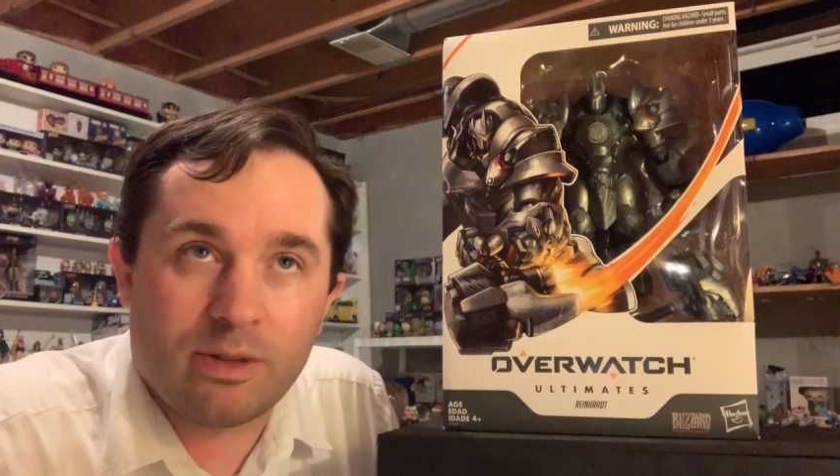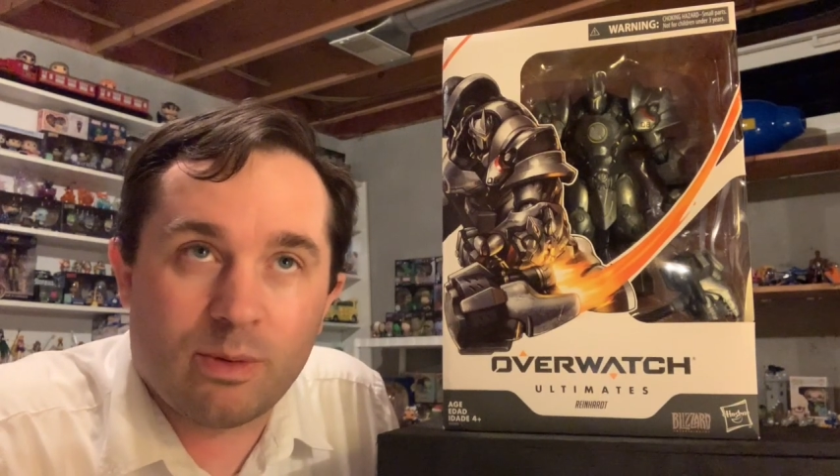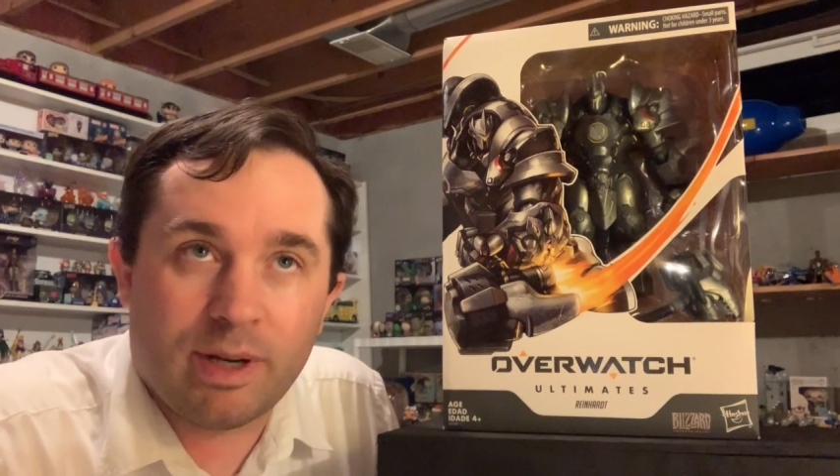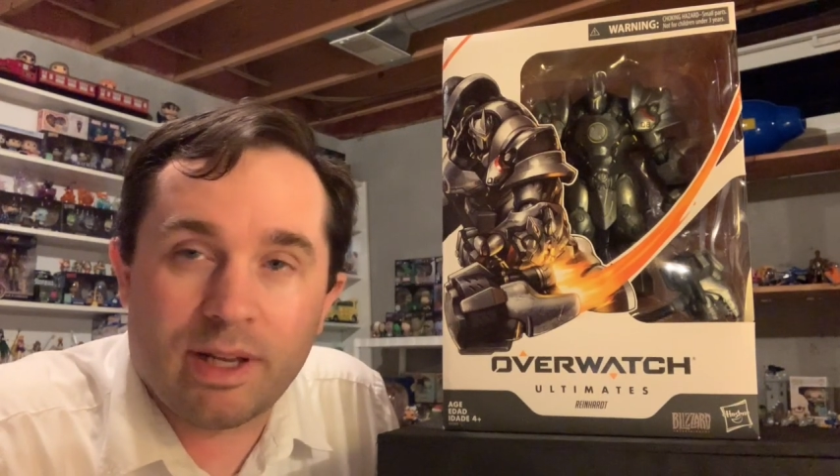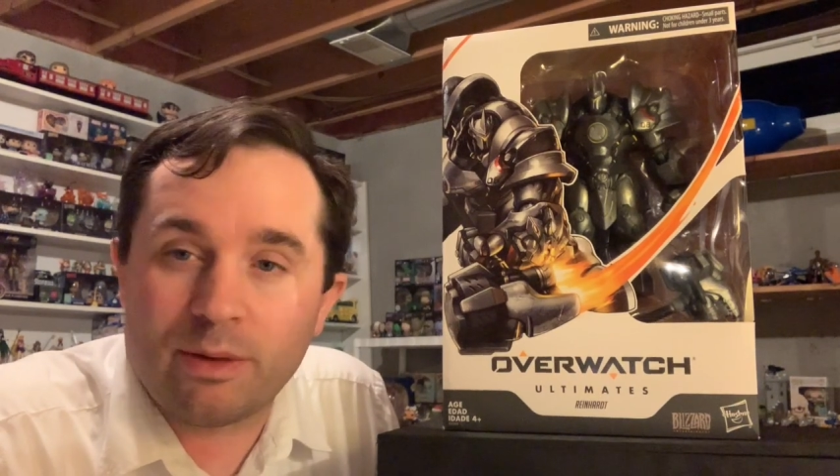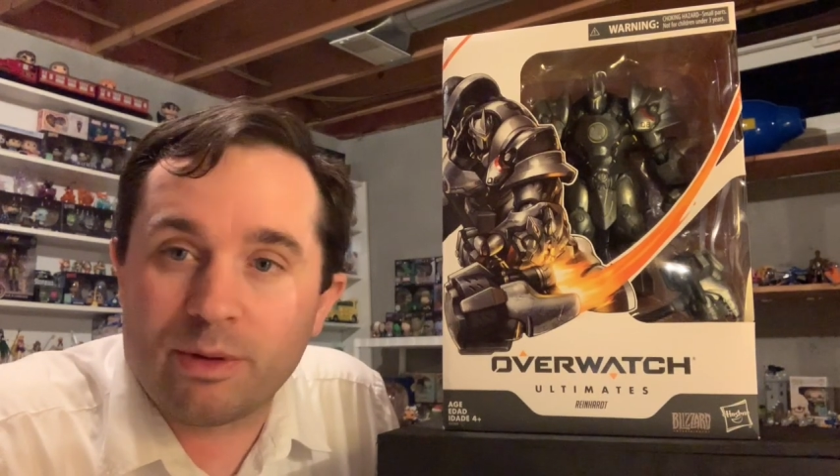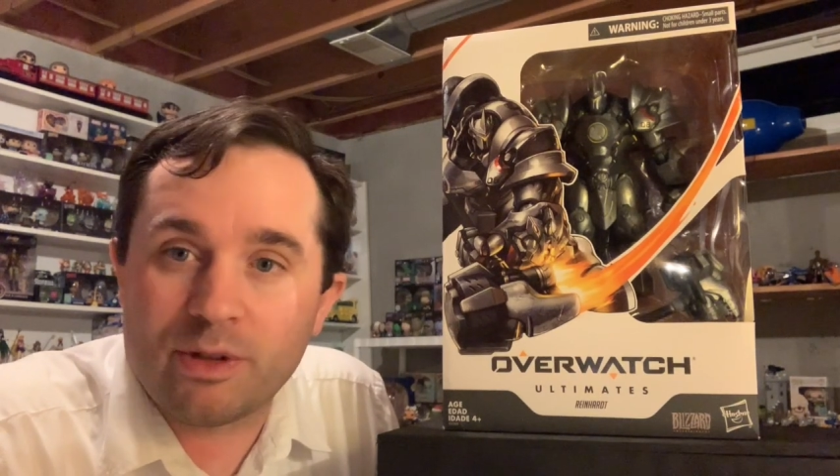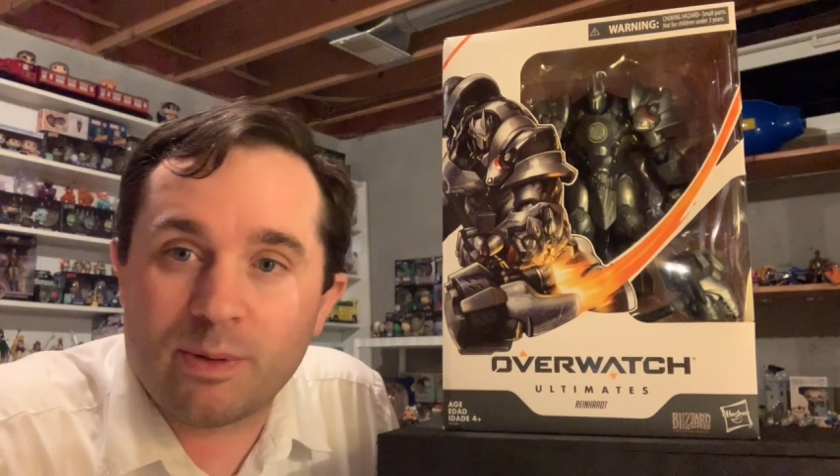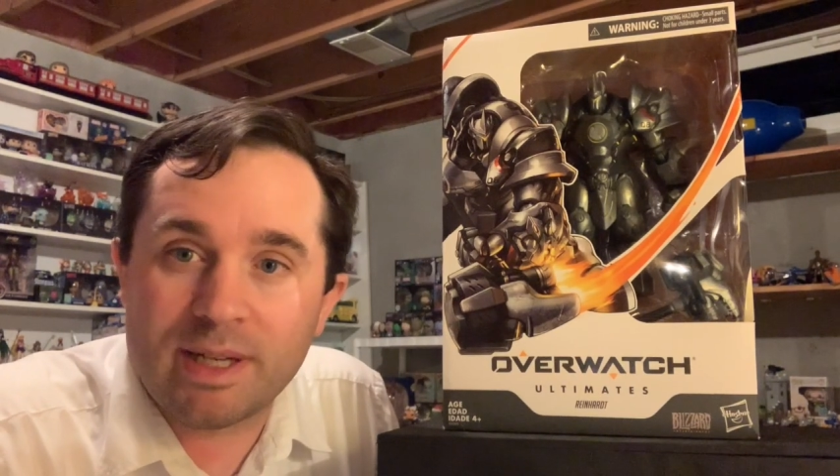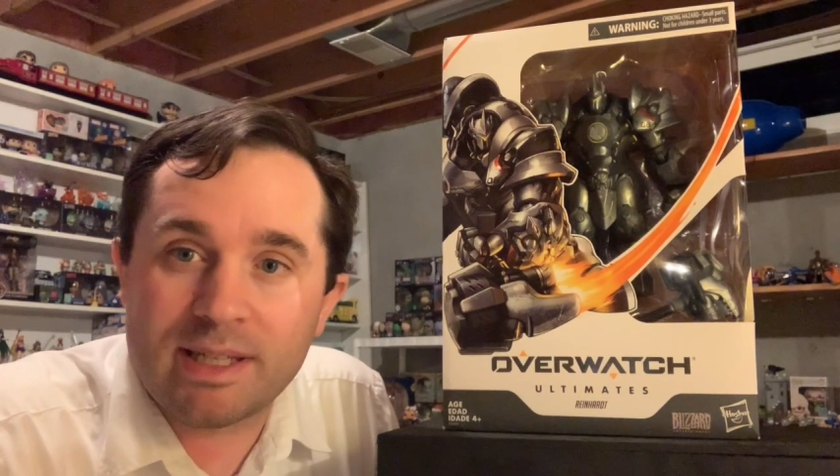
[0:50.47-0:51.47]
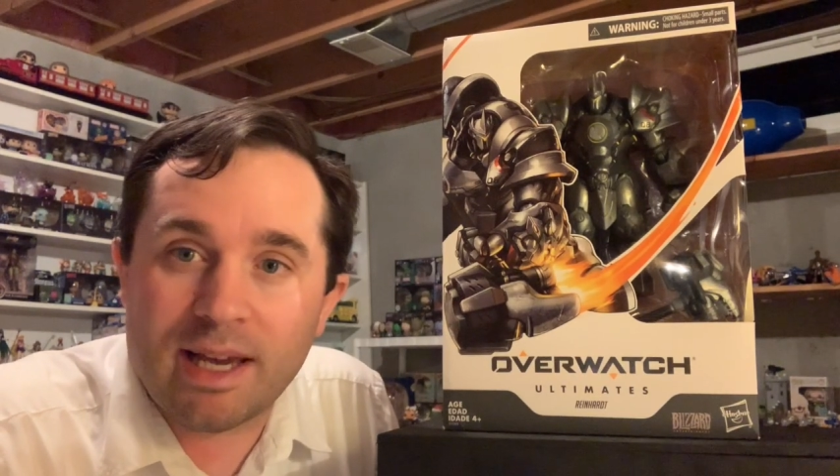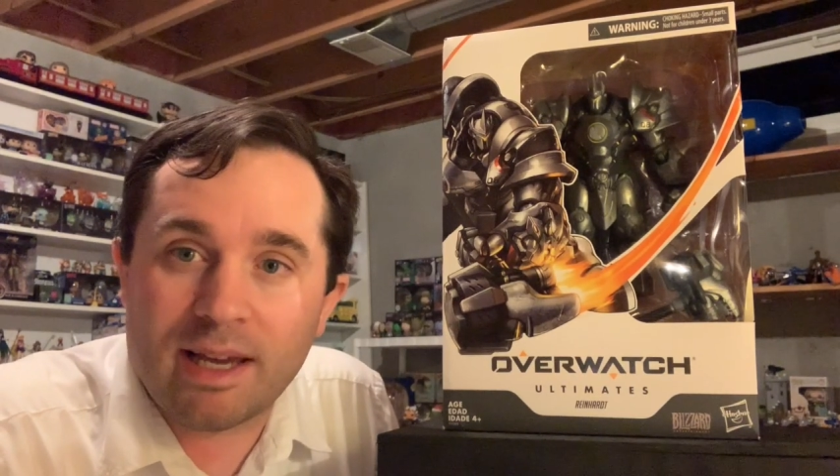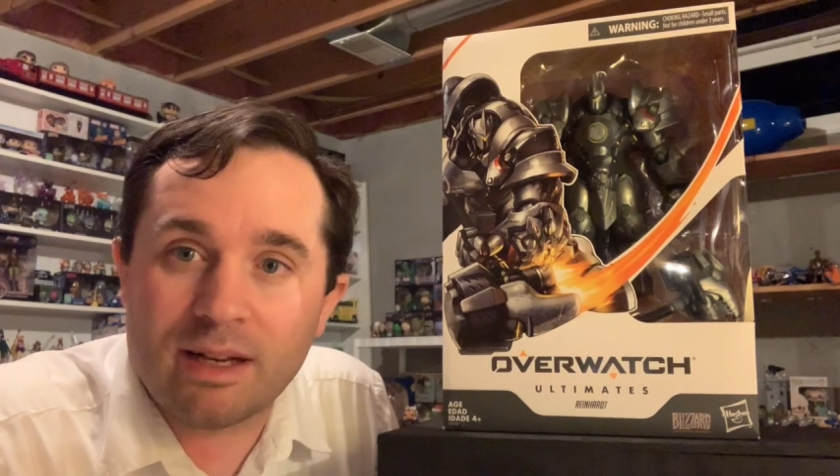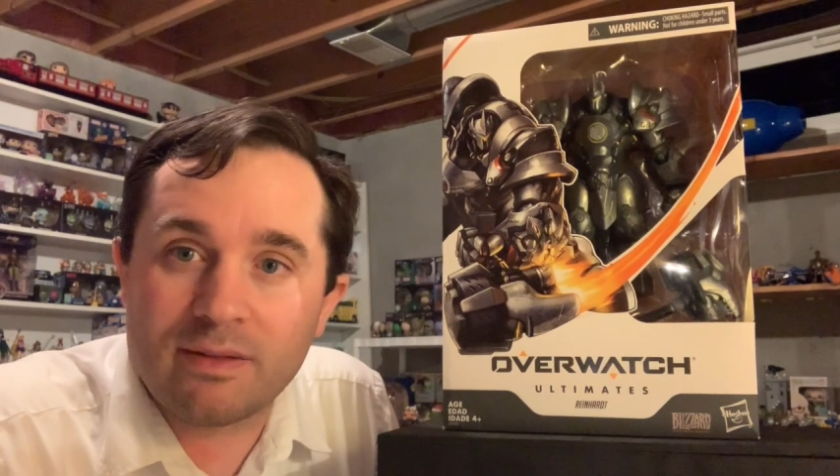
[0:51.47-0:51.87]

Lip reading: 20th through the 22nd